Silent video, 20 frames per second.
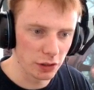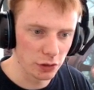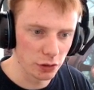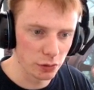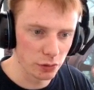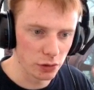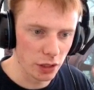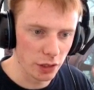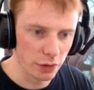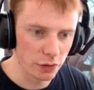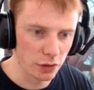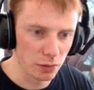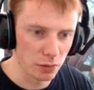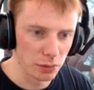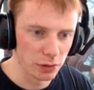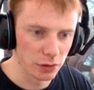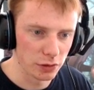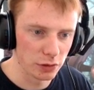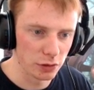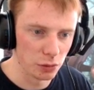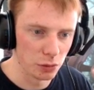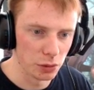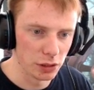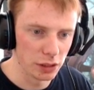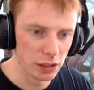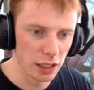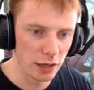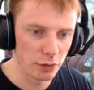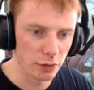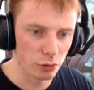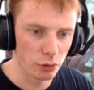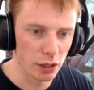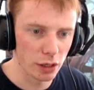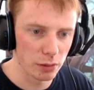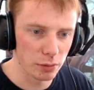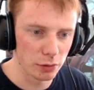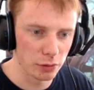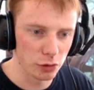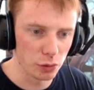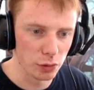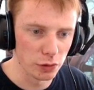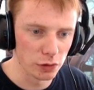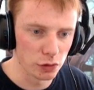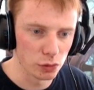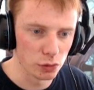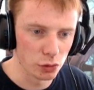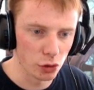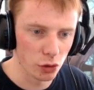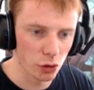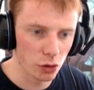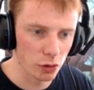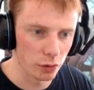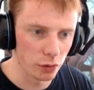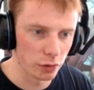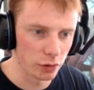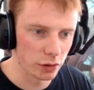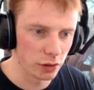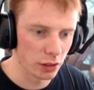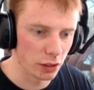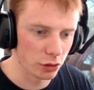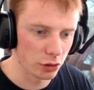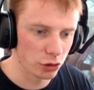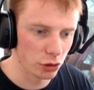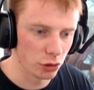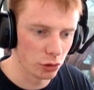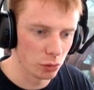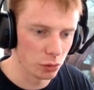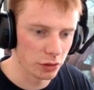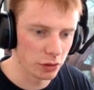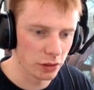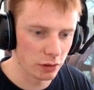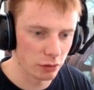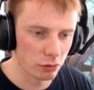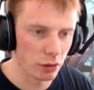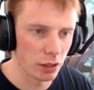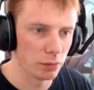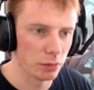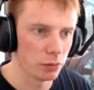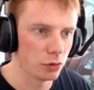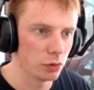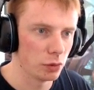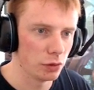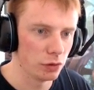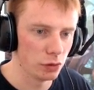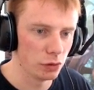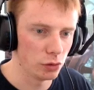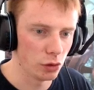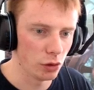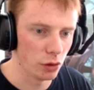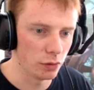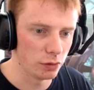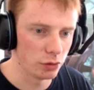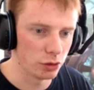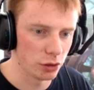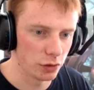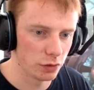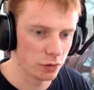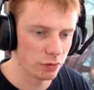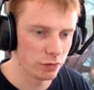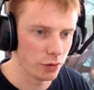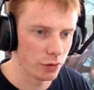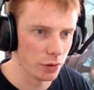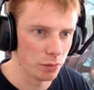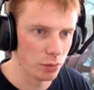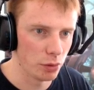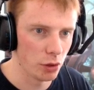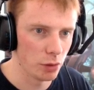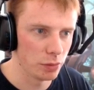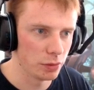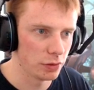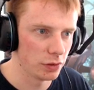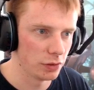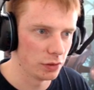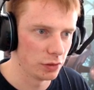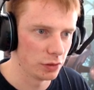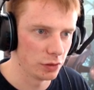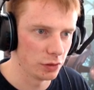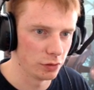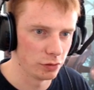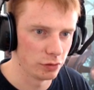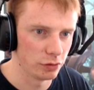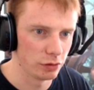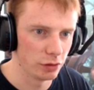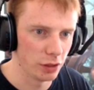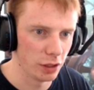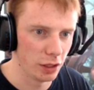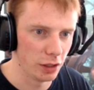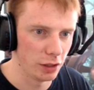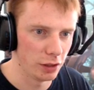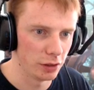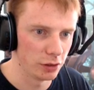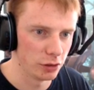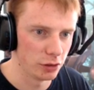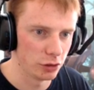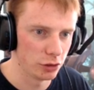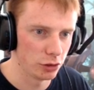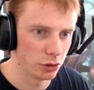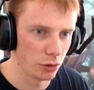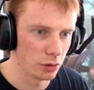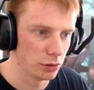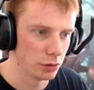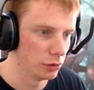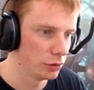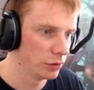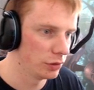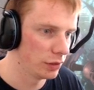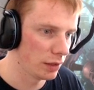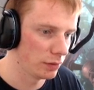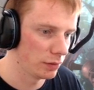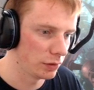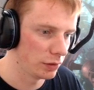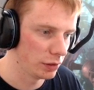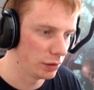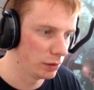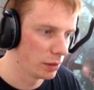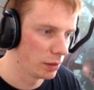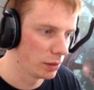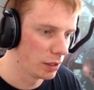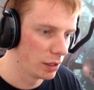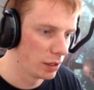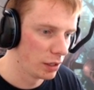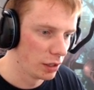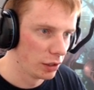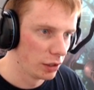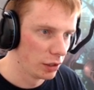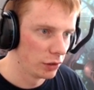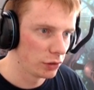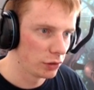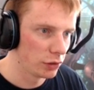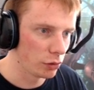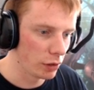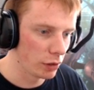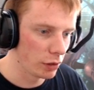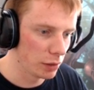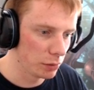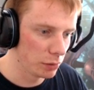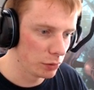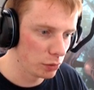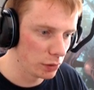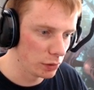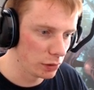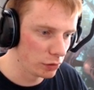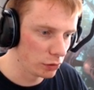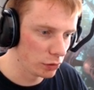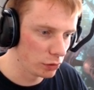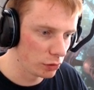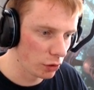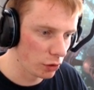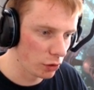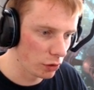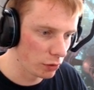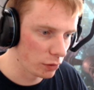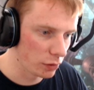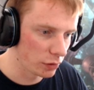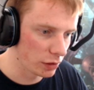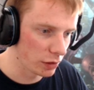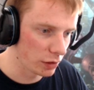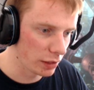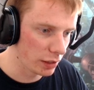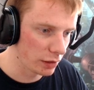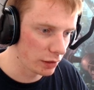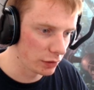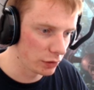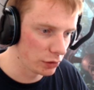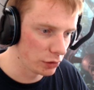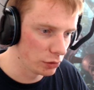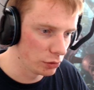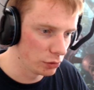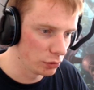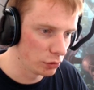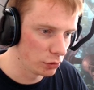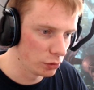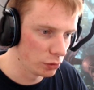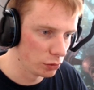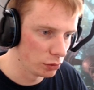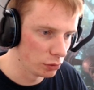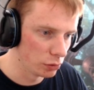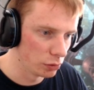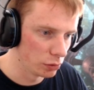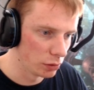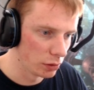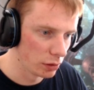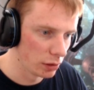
over lifetime is. So we can have a random between two curves, and I'll show you what the random between two curves, just for the purposes of showing you because you haven't seen it. So random between two curves allows you to,